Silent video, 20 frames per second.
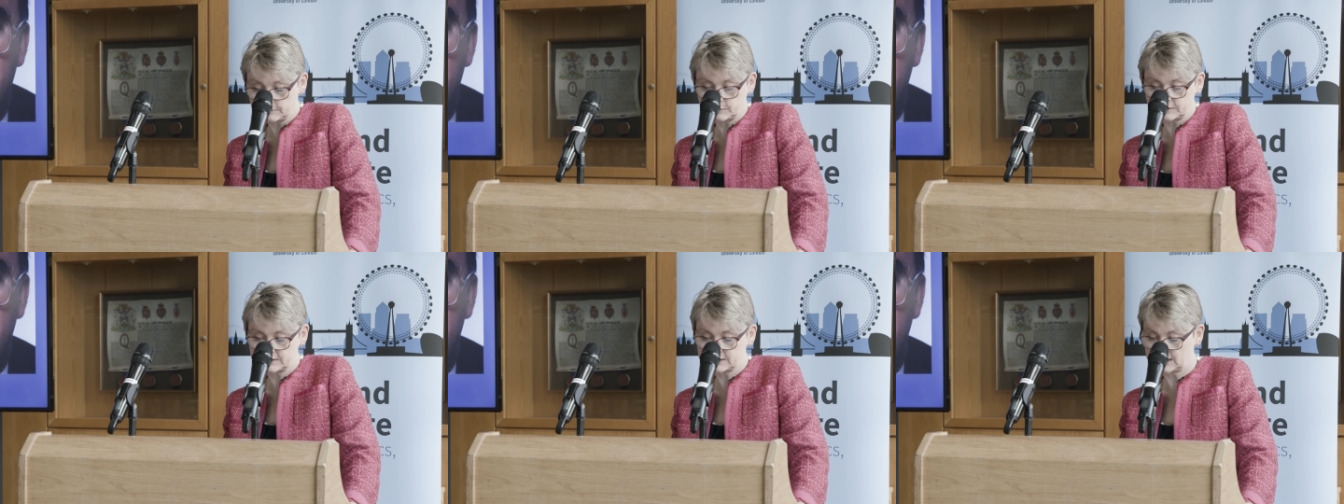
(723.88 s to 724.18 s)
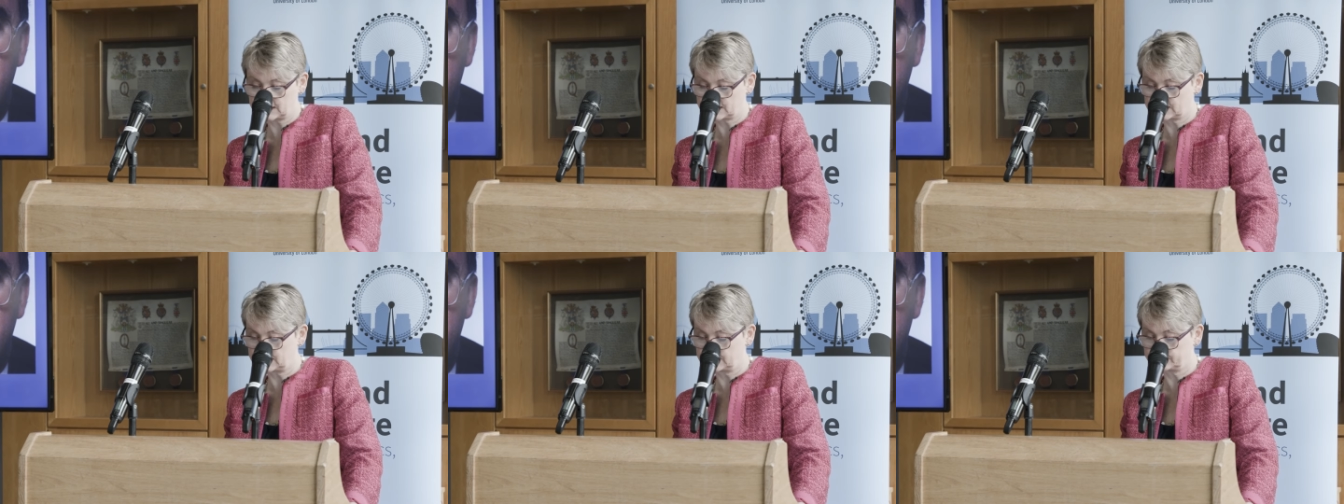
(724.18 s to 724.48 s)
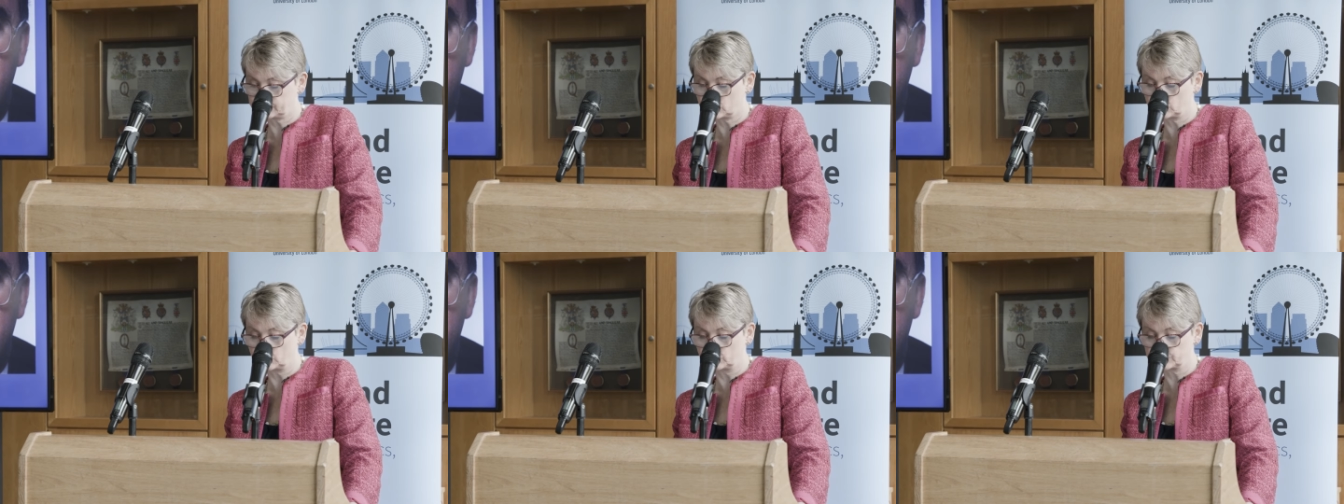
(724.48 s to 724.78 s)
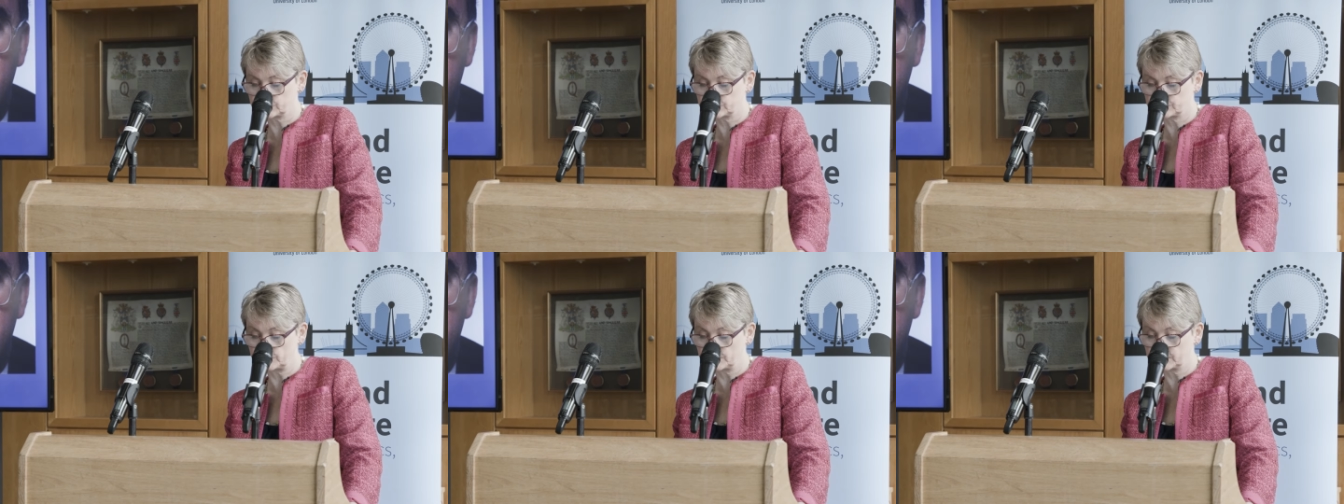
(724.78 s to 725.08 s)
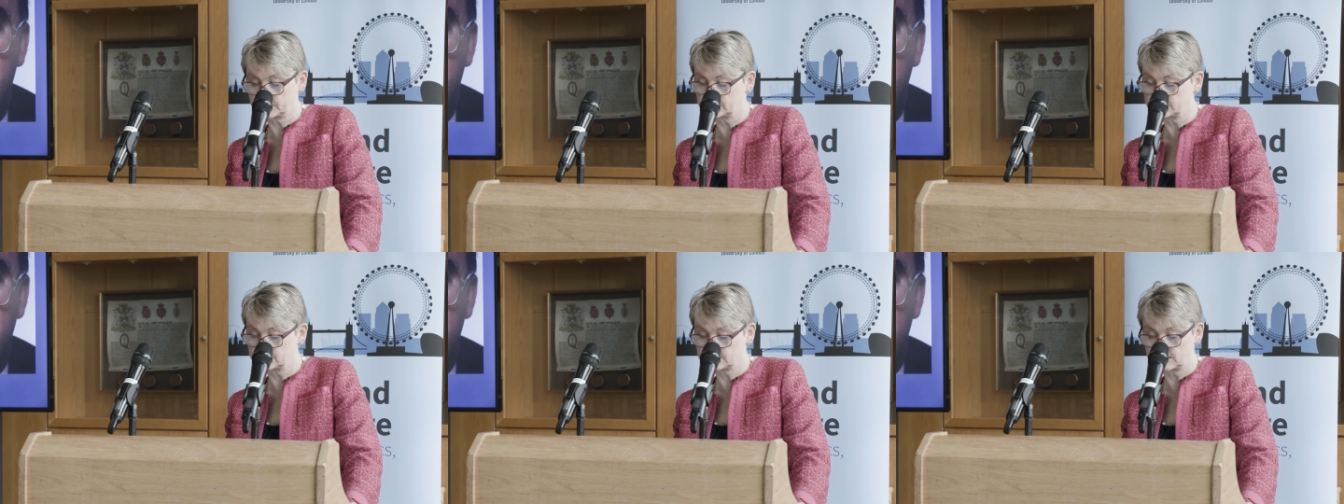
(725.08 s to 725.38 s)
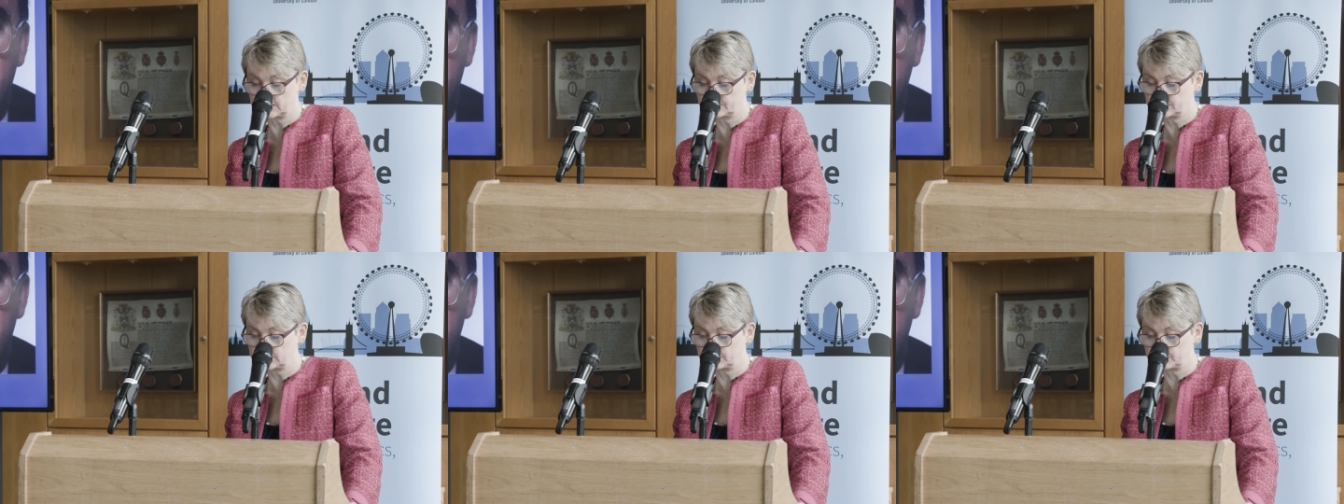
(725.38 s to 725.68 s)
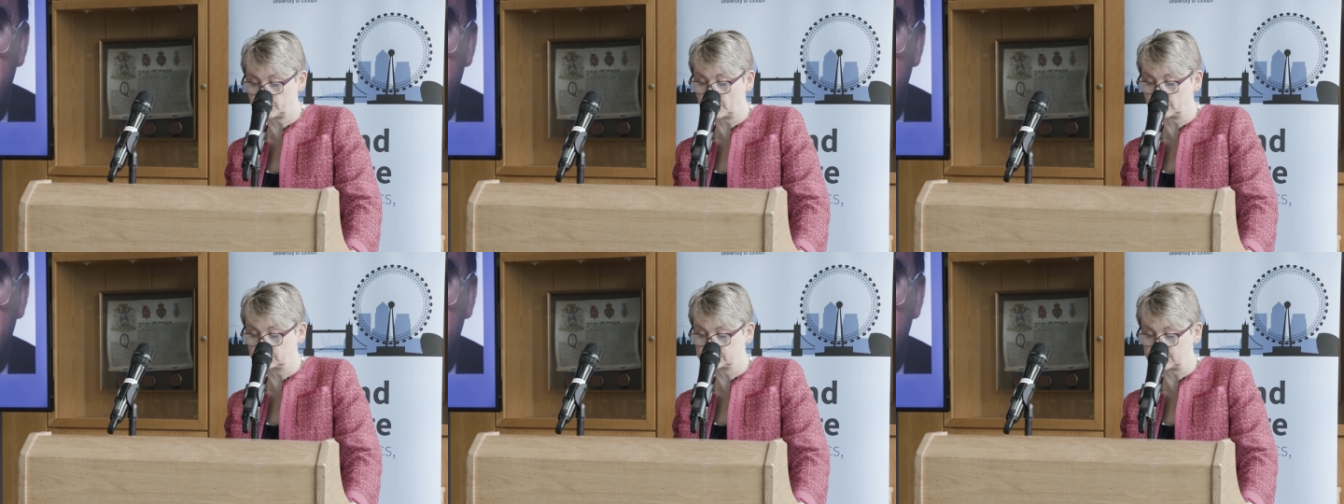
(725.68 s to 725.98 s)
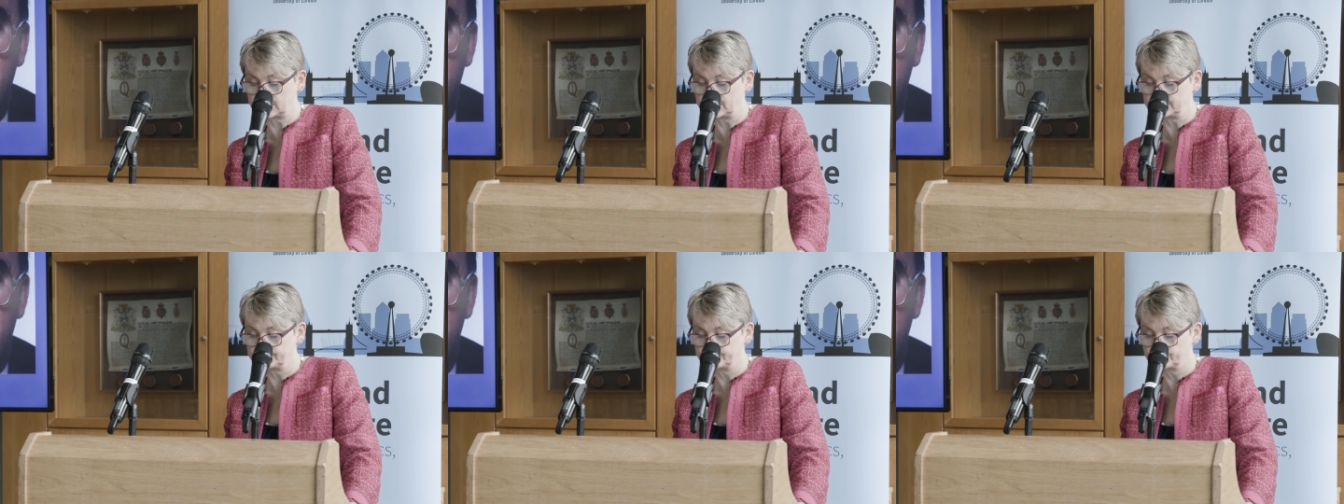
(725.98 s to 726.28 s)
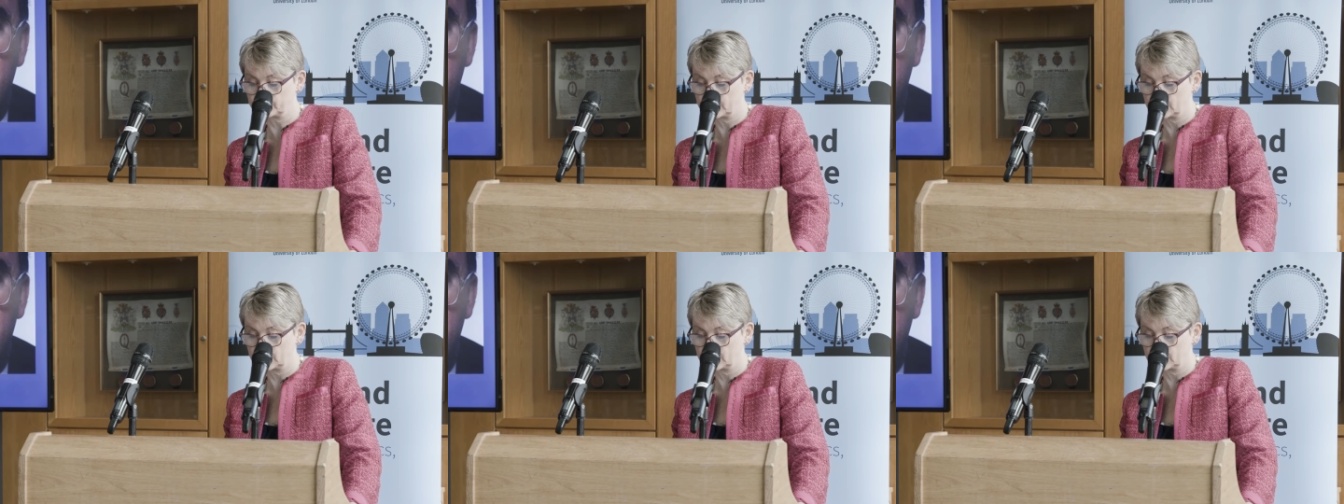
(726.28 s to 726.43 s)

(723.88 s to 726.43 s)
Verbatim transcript: and particularly, of course, from the Conservative Party.